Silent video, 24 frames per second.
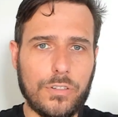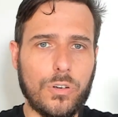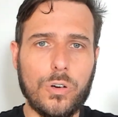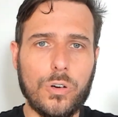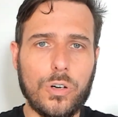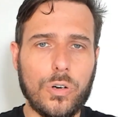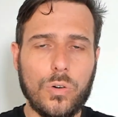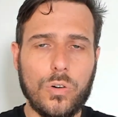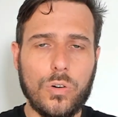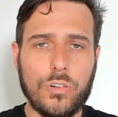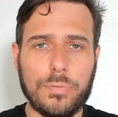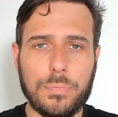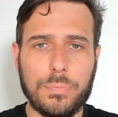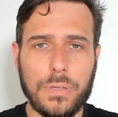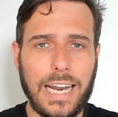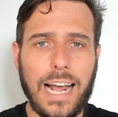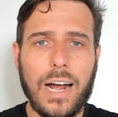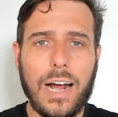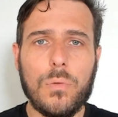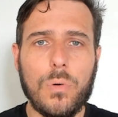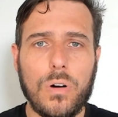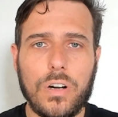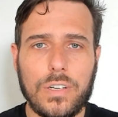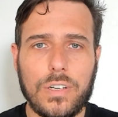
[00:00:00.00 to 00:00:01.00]
it off, but now
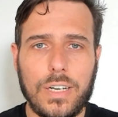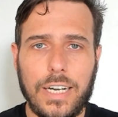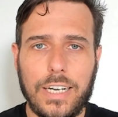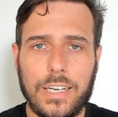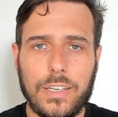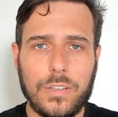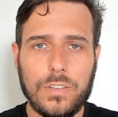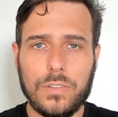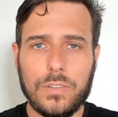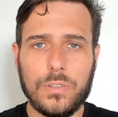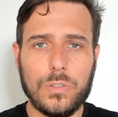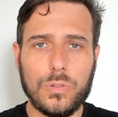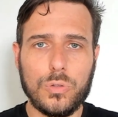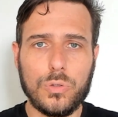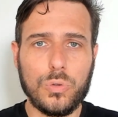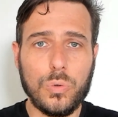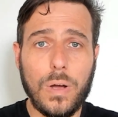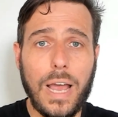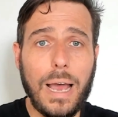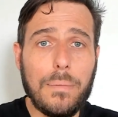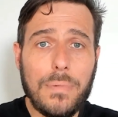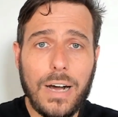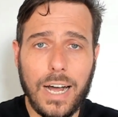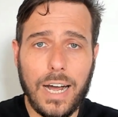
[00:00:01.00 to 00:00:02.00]
what? Like, who
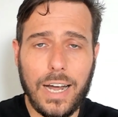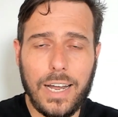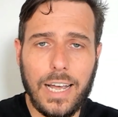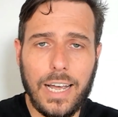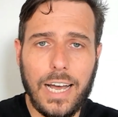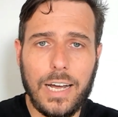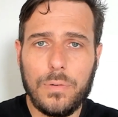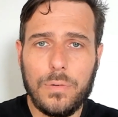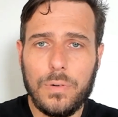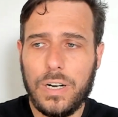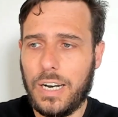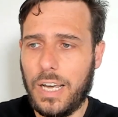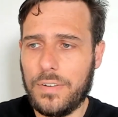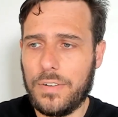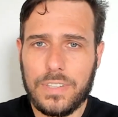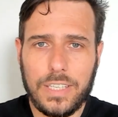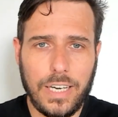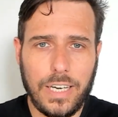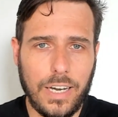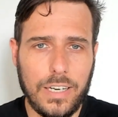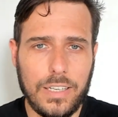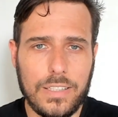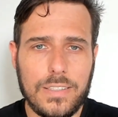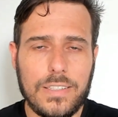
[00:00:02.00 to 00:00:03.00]
am I? How do I
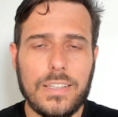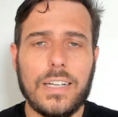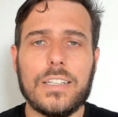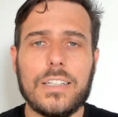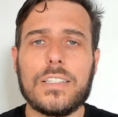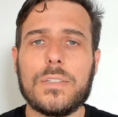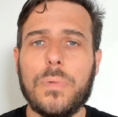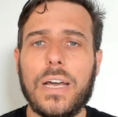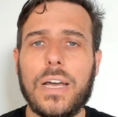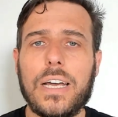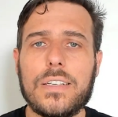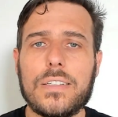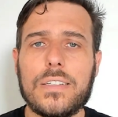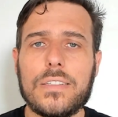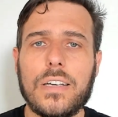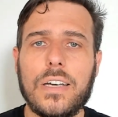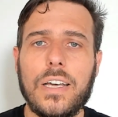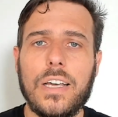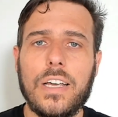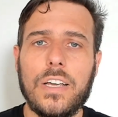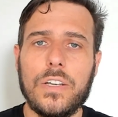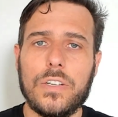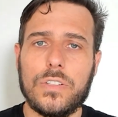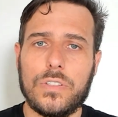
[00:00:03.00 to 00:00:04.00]
navigate that space?
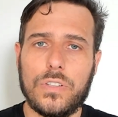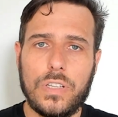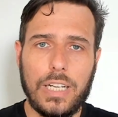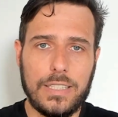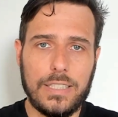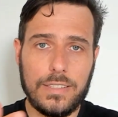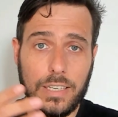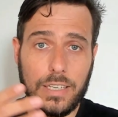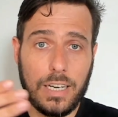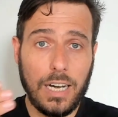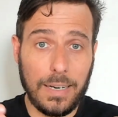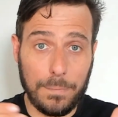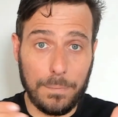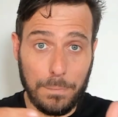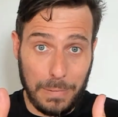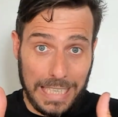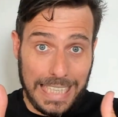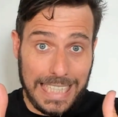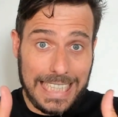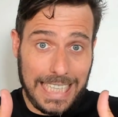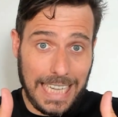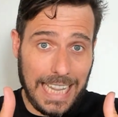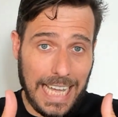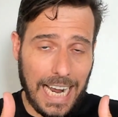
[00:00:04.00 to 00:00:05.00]
So that's to kind of
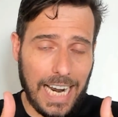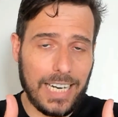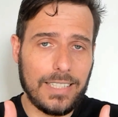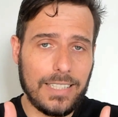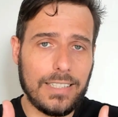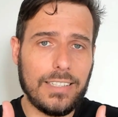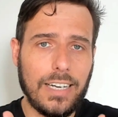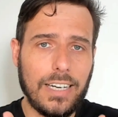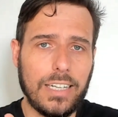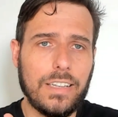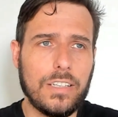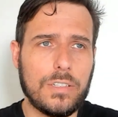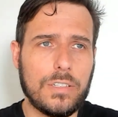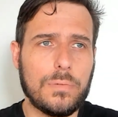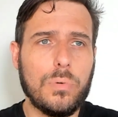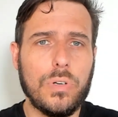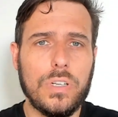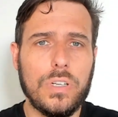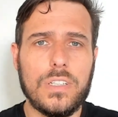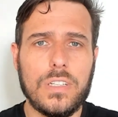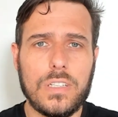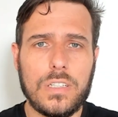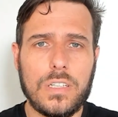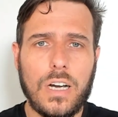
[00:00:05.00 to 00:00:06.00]
meet that at this
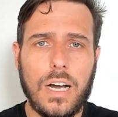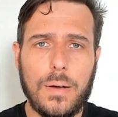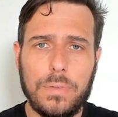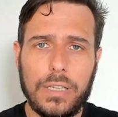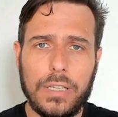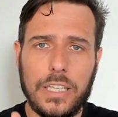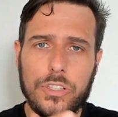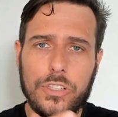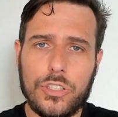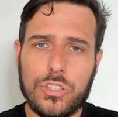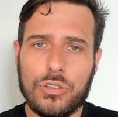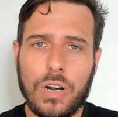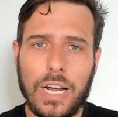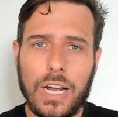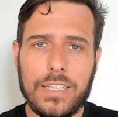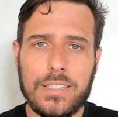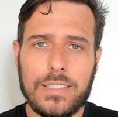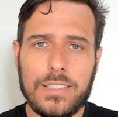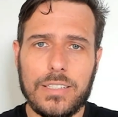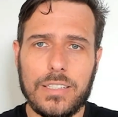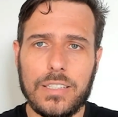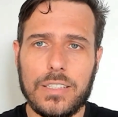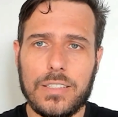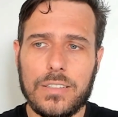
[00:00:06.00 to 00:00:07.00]
point in time. And these
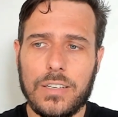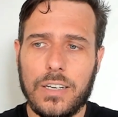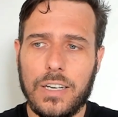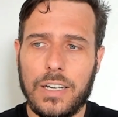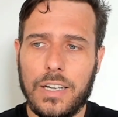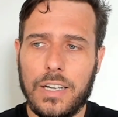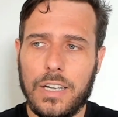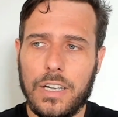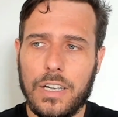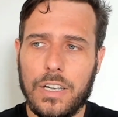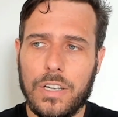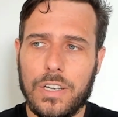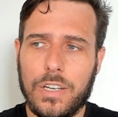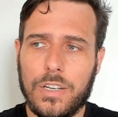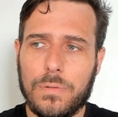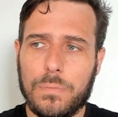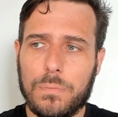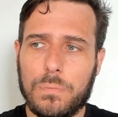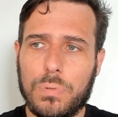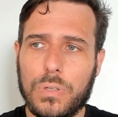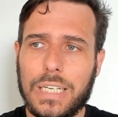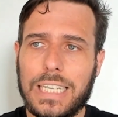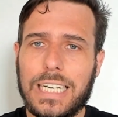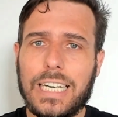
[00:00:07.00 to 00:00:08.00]
transits,
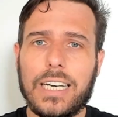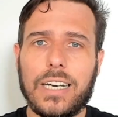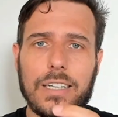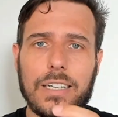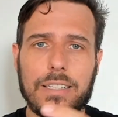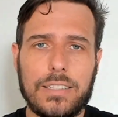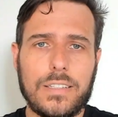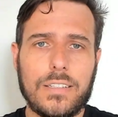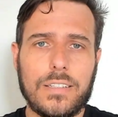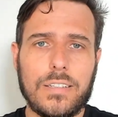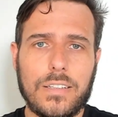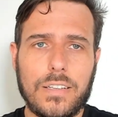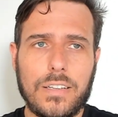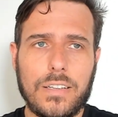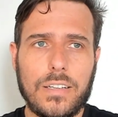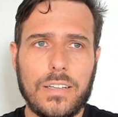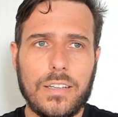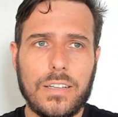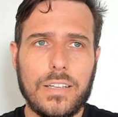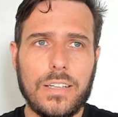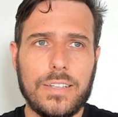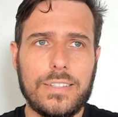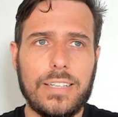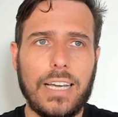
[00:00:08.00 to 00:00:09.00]
bringing us
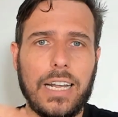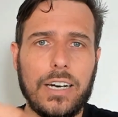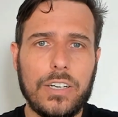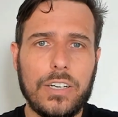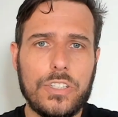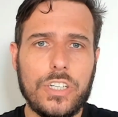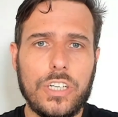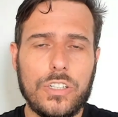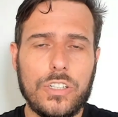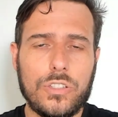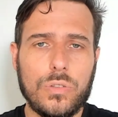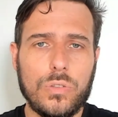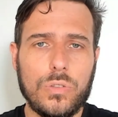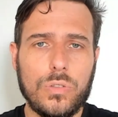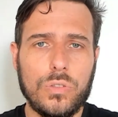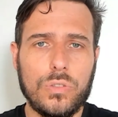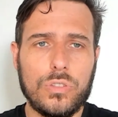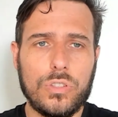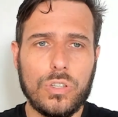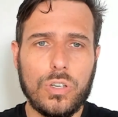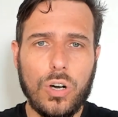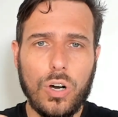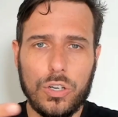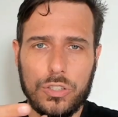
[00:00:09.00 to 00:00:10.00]
this energy to
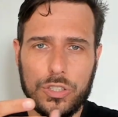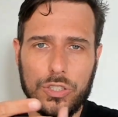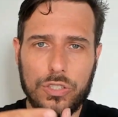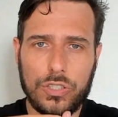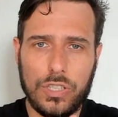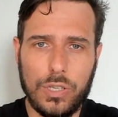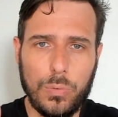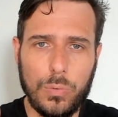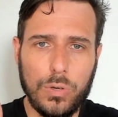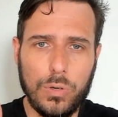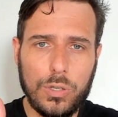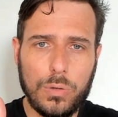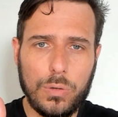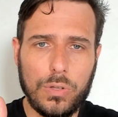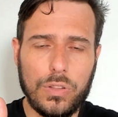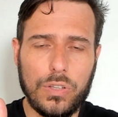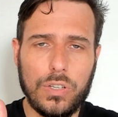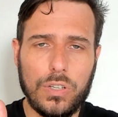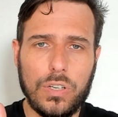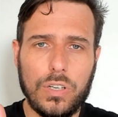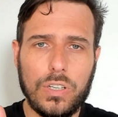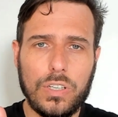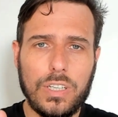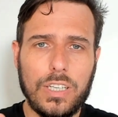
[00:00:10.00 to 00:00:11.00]
consciously work with
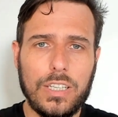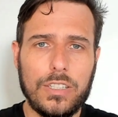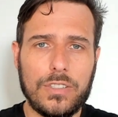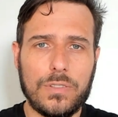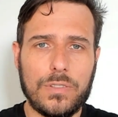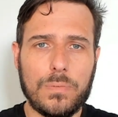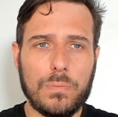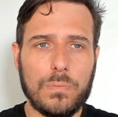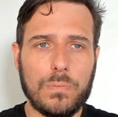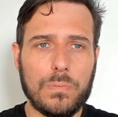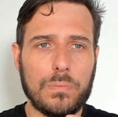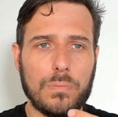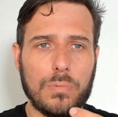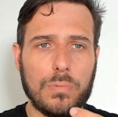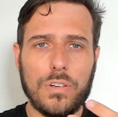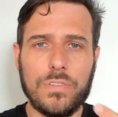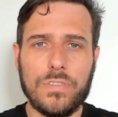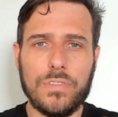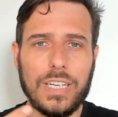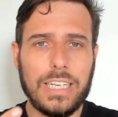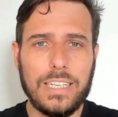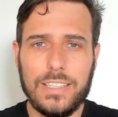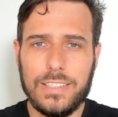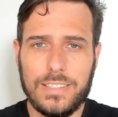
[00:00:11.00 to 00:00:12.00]
it, is
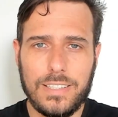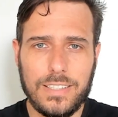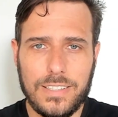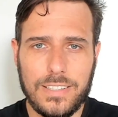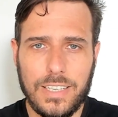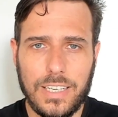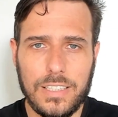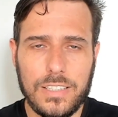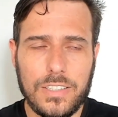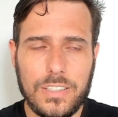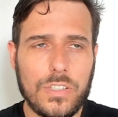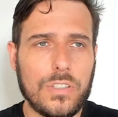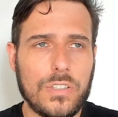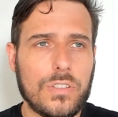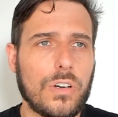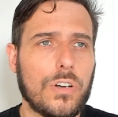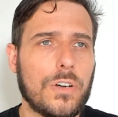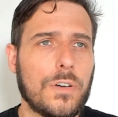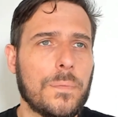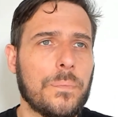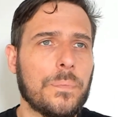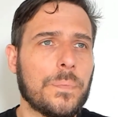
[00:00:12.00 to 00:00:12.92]
perfectly succinct. So